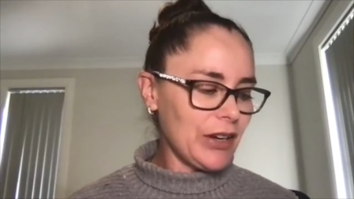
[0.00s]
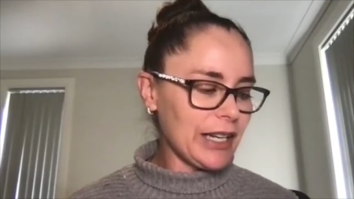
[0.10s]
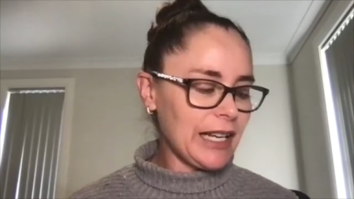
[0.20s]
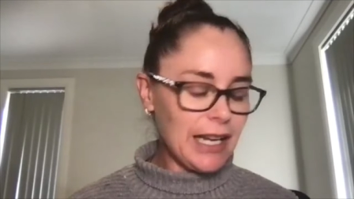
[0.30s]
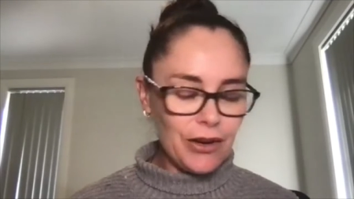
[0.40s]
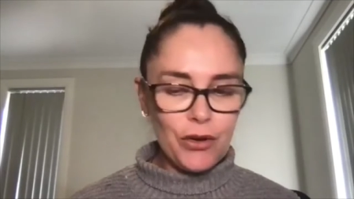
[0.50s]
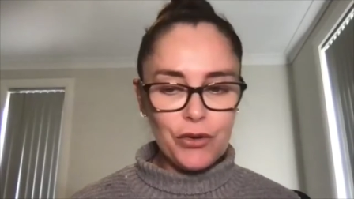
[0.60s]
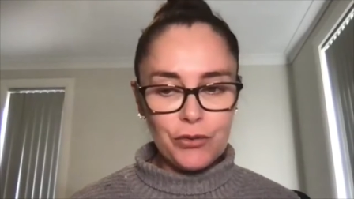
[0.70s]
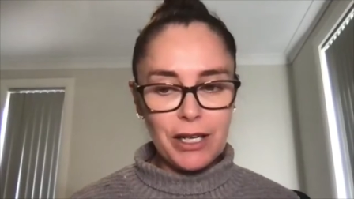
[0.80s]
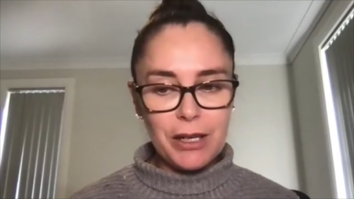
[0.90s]
I cannot
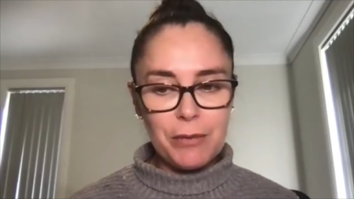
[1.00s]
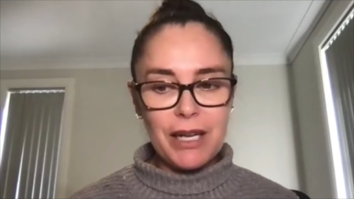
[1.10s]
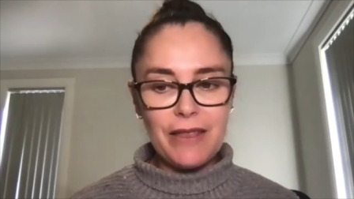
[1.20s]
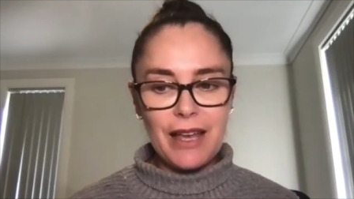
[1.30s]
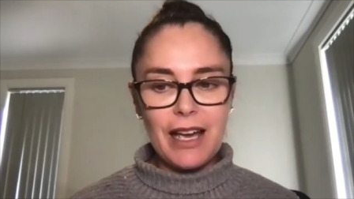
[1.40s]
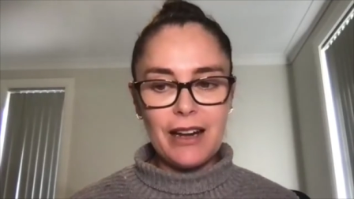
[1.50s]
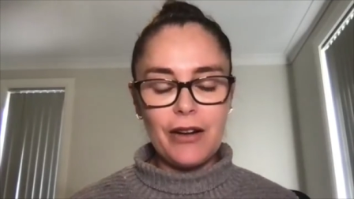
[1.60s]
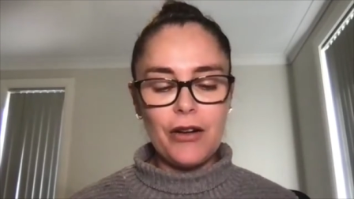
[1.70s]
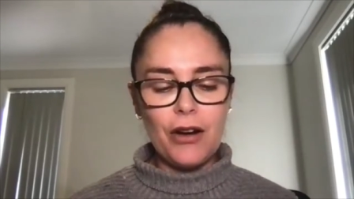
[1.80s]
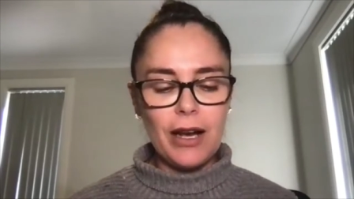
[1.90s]
recommend that
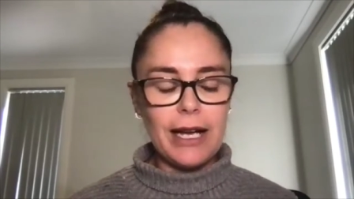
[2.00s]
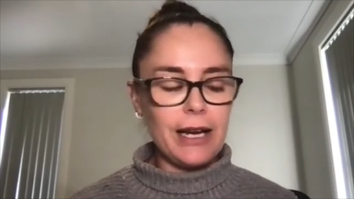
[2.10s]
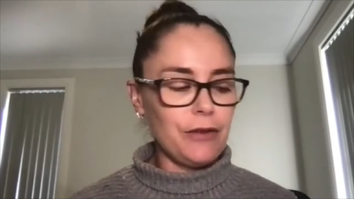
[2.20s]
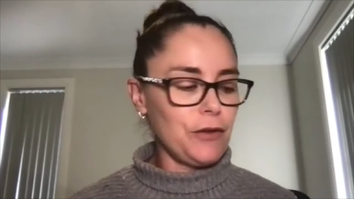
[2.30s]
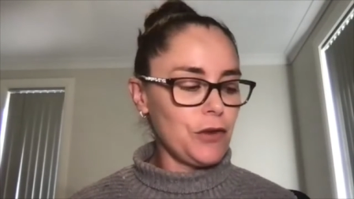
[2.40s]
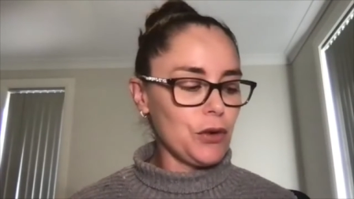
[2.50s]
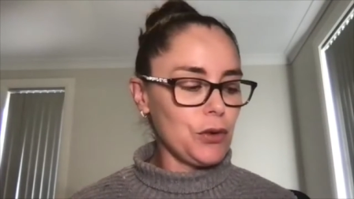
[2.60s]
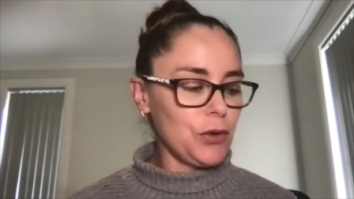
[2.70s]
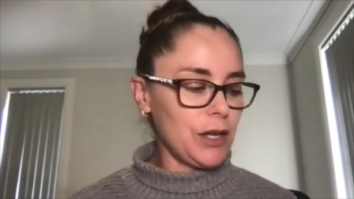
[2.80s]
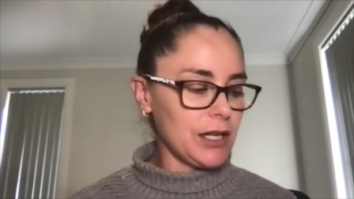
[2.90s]
high enough of the
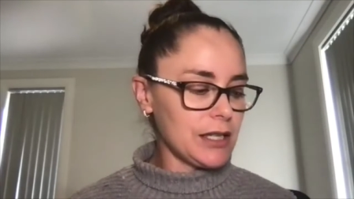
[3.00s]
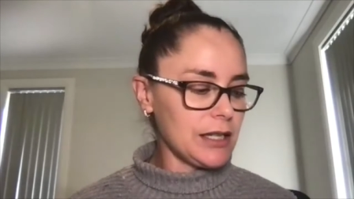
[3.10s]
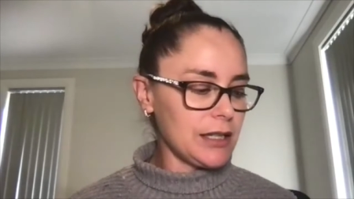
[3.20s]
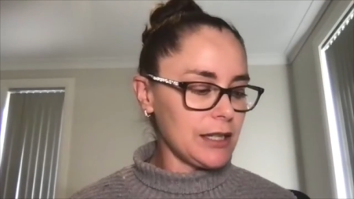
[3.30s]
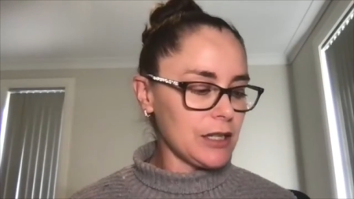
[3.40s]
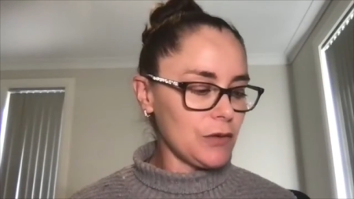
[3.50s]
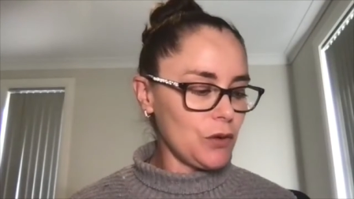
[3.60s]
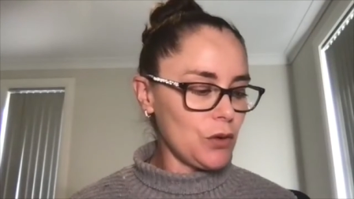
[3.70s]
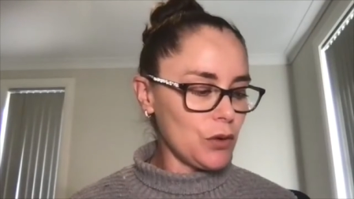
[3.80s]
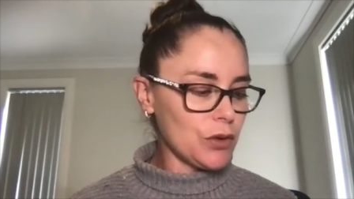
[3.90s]
good things that it does for
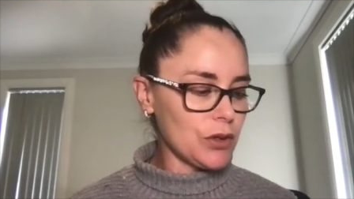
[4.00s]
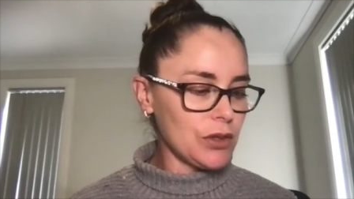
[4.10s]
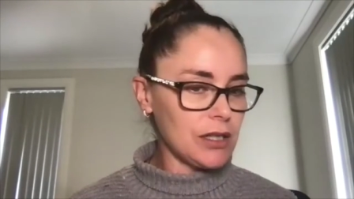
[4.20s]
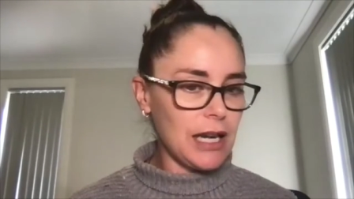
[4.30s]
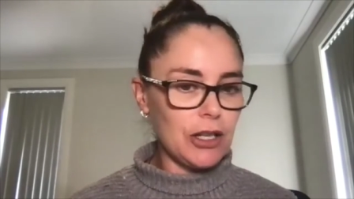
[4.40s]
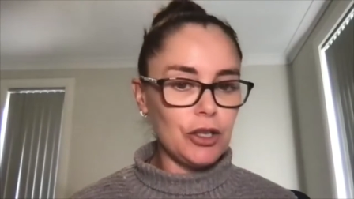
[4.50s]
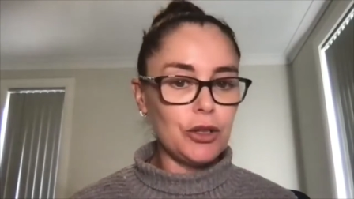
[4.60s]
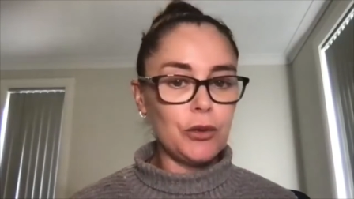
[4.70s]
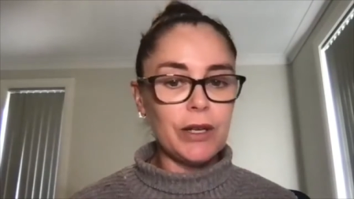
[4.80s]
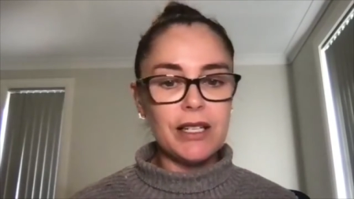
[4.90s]
horses and you
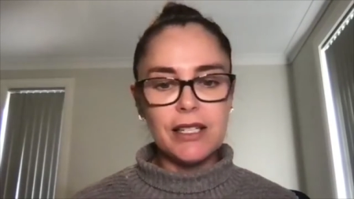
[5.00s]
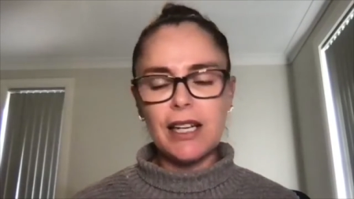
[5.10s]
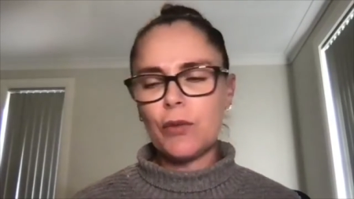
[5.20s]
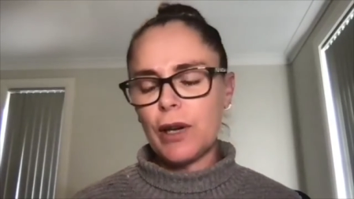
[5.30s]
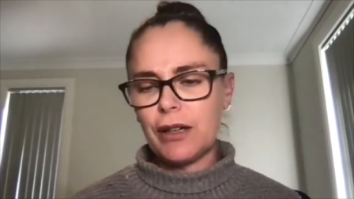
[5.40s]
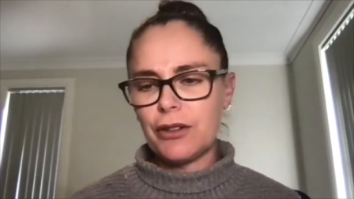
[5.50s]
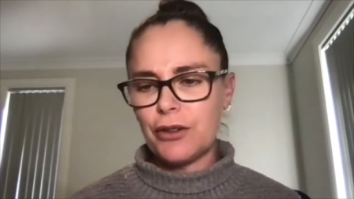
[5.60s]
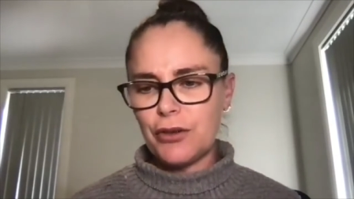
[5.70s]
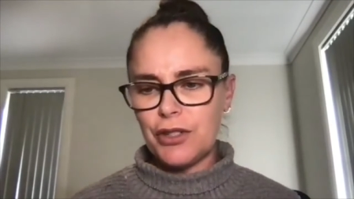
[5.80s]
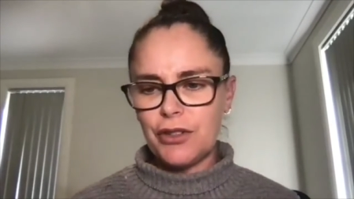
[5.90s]
when it's done well. And of
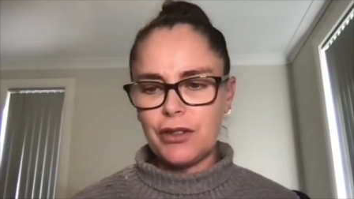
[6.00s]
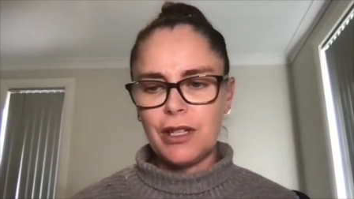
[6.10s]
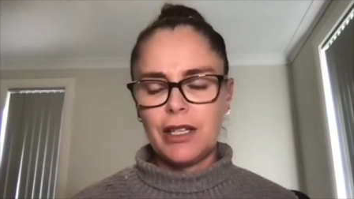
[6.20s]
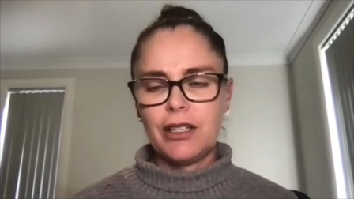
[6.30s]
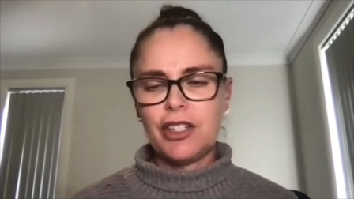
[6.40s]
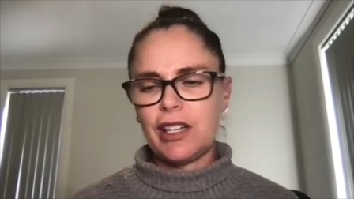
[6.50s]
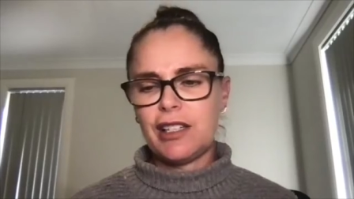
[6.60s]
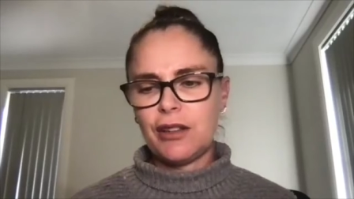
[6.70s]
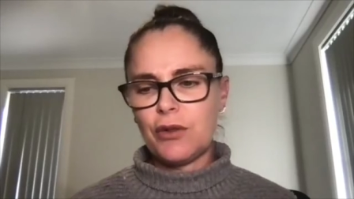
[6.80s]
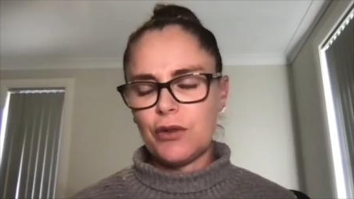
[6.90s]
course, you're not
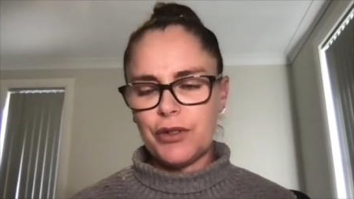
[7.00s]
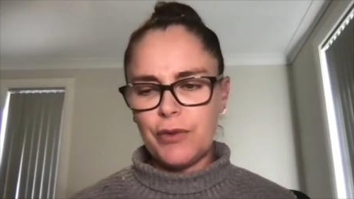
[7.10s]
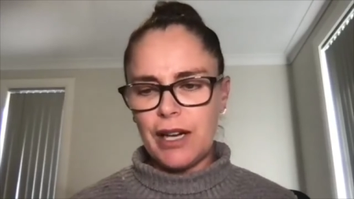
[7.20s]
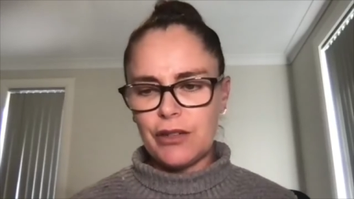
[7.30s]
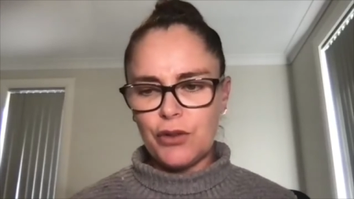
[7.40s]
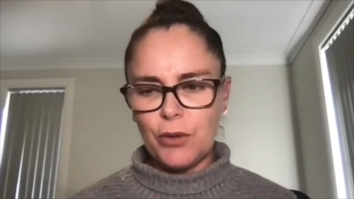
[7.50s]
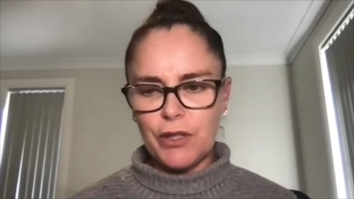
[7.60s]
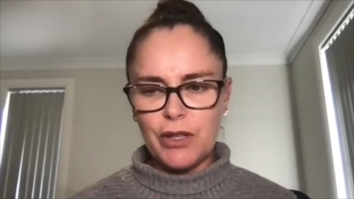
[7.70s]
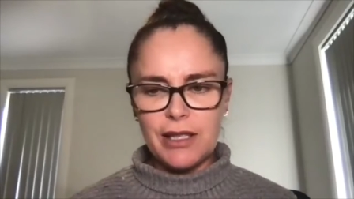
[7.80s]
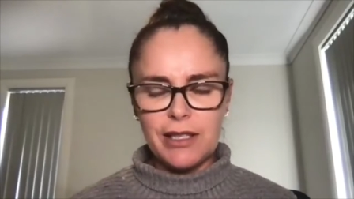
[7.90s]
chasing the horse around and
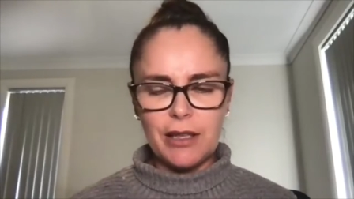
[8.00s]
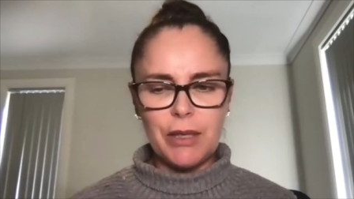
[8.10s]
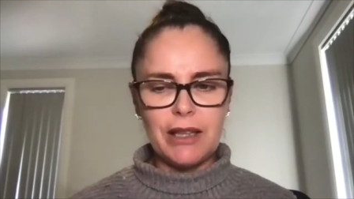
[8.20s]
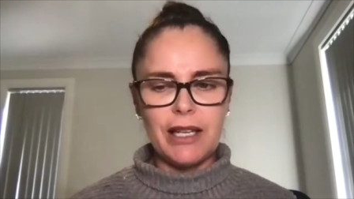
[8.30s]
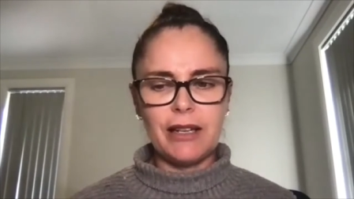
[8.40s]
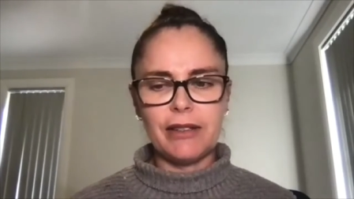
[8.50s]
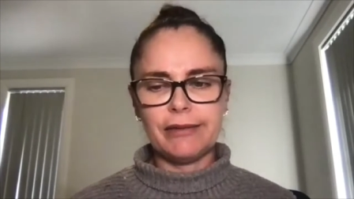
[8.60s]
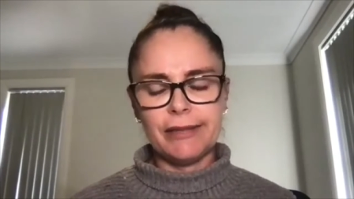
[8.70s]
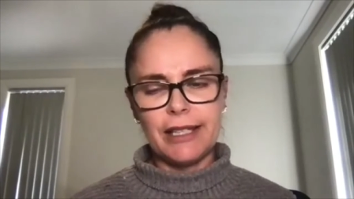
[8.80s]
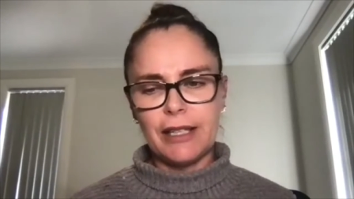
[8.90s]
traumatizing them in there and
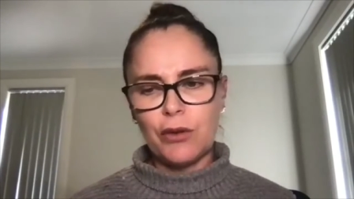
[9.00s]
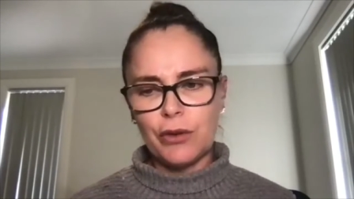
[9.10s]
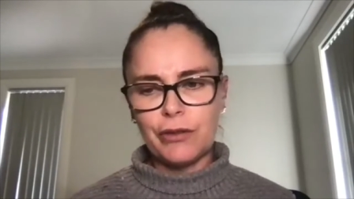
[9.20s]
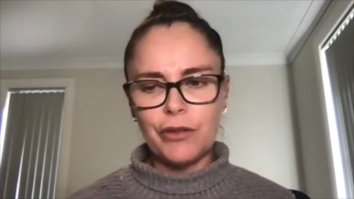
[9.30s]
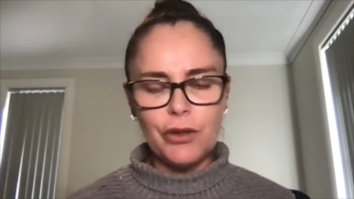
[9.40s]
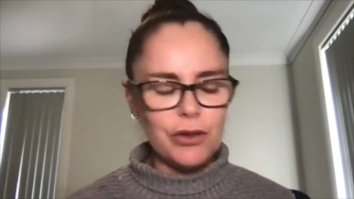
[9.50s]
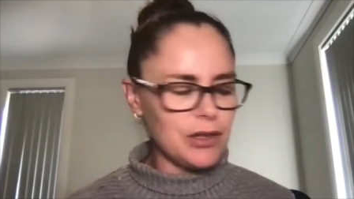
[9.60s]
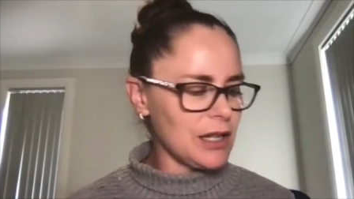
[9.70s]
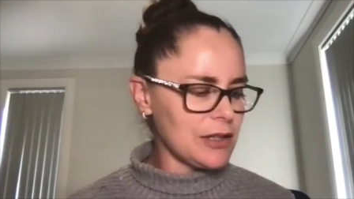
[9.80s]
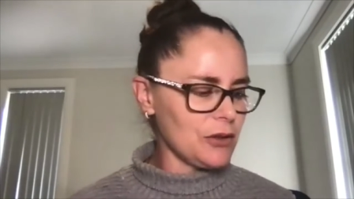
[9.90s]
getting all confused.
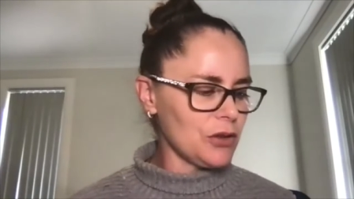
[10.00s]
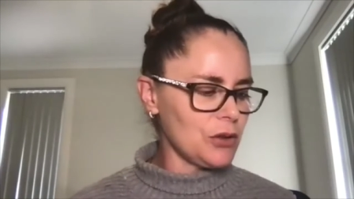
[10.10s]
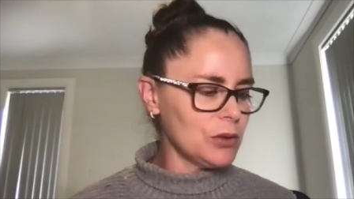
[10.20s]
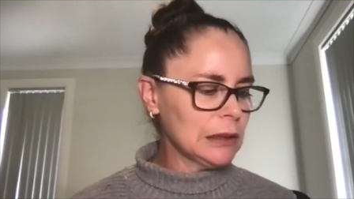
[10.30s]
That's not cool.